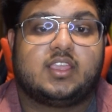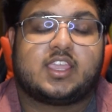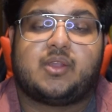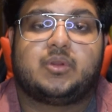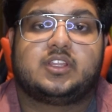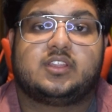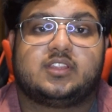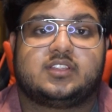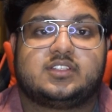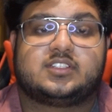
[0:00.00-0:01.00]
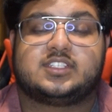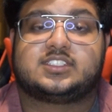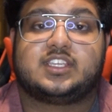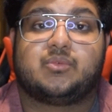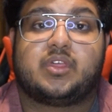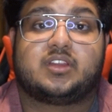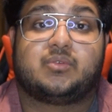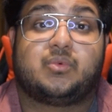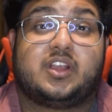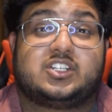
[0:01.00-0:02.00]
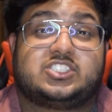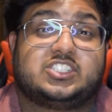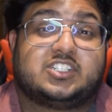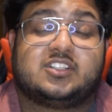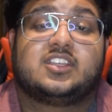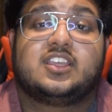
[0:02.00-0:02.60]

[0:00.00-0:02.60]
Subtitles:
Can't wait to see where she'll,